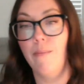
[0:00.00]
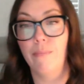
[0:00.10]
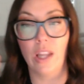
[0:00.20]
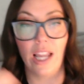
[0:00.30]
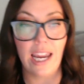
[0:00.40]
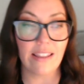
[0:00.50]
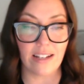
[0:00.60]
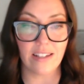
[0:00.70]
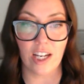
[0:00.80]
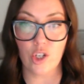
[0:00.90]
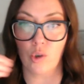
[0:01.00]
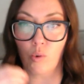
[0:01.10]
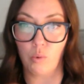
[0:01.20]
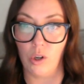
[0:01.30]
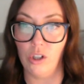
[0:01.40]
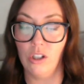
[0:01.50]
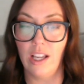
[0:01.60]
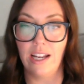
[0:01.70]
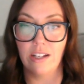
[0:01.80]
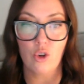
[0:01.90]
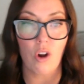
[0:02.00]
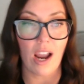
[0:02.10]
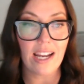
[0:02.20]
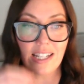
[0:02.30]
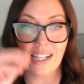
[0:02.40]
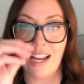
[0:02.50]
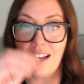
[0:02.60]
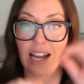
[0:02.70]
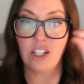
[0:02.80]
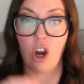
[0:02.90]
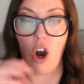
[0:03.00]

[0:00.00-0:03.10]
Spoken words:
playing that central role in trying to connect